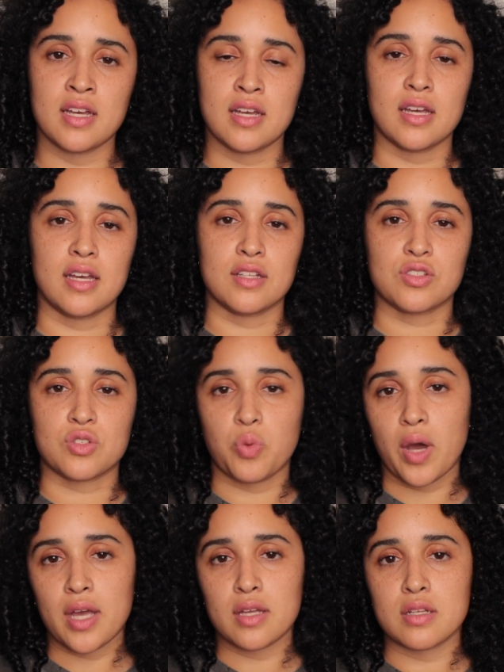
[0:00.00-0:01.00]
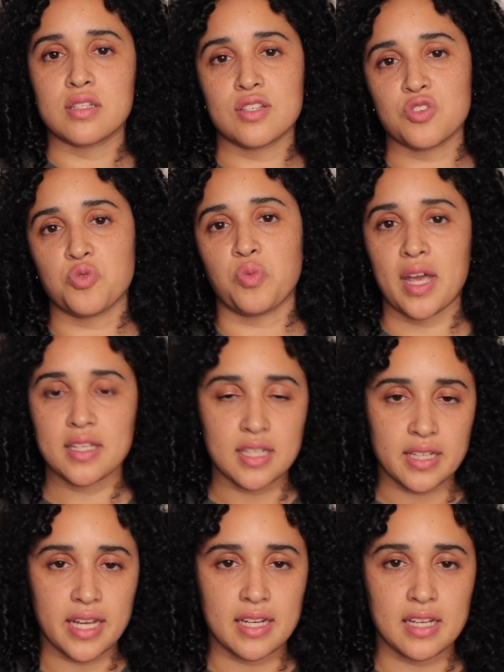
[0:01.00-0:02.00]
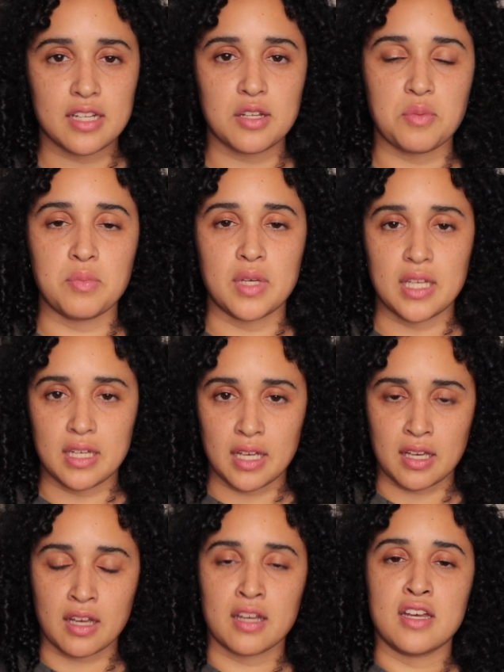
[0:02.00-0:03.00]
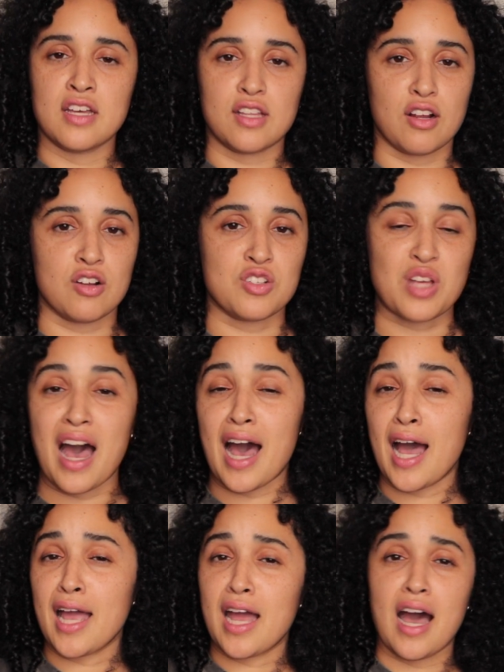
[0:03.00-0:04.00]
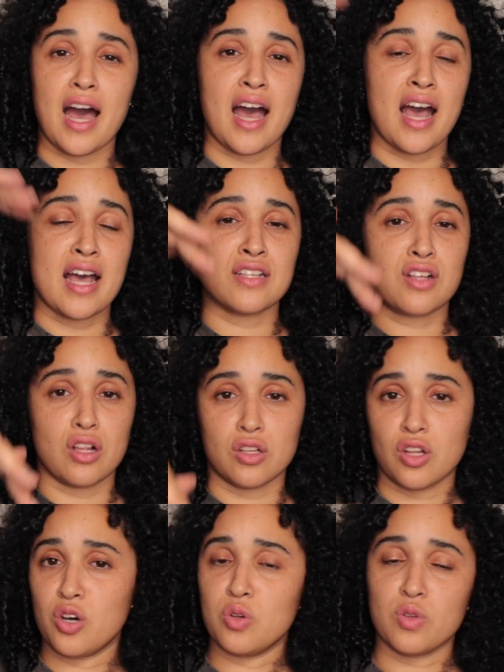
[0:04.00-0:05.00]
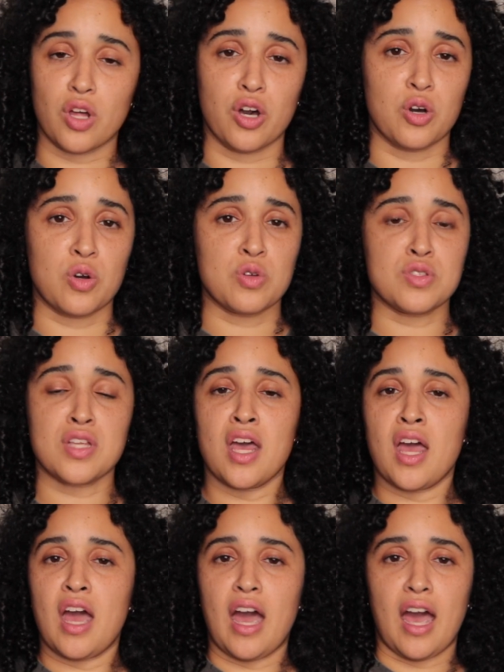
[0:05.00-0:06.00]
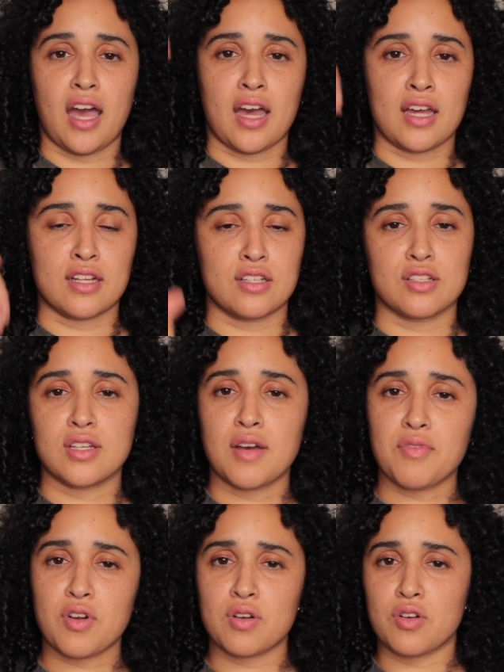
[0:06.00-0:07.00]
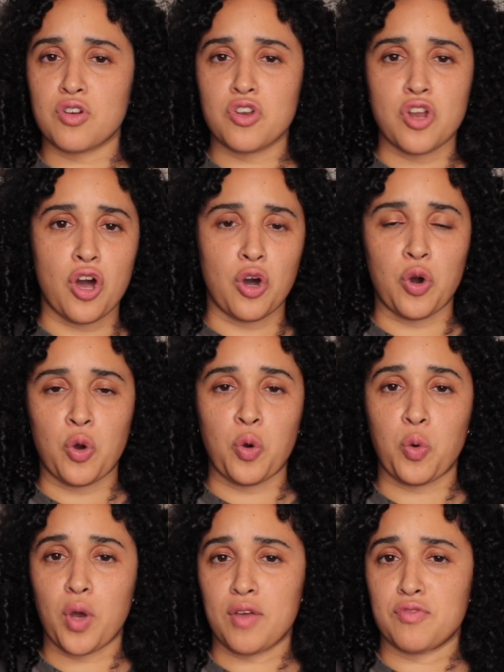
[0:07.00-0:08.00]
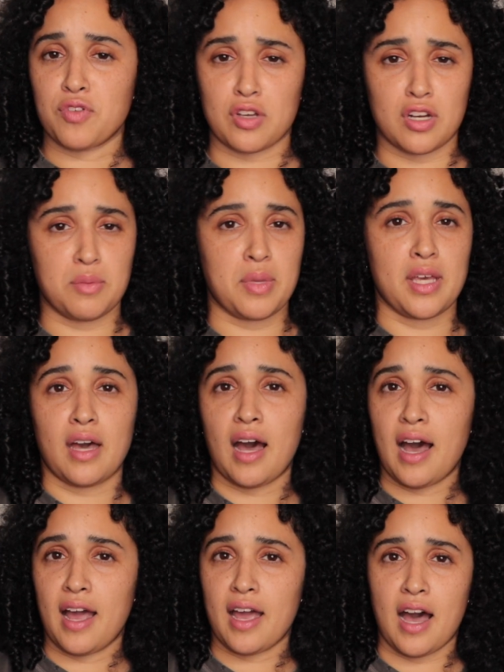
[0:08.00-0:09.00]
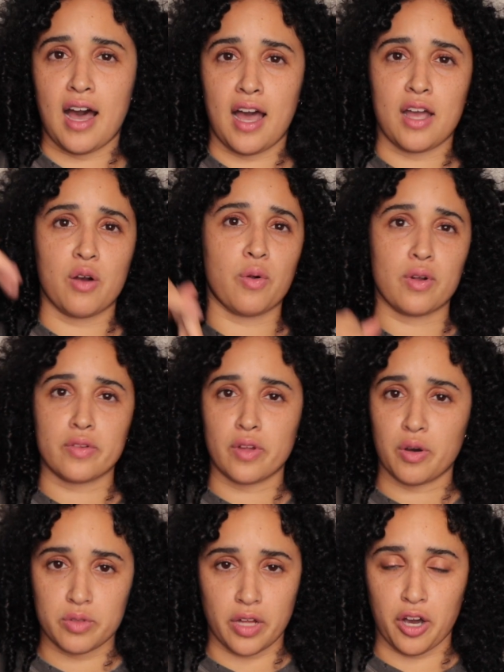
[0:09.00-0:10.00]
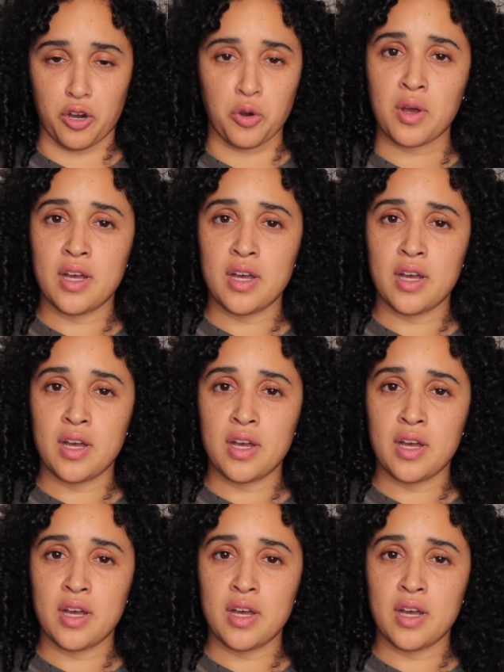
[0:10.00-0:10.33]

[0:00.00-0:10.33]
It's quite dysregulated, meaning there's high highs, low lows, and you never know if you're going to be a high high or a low low.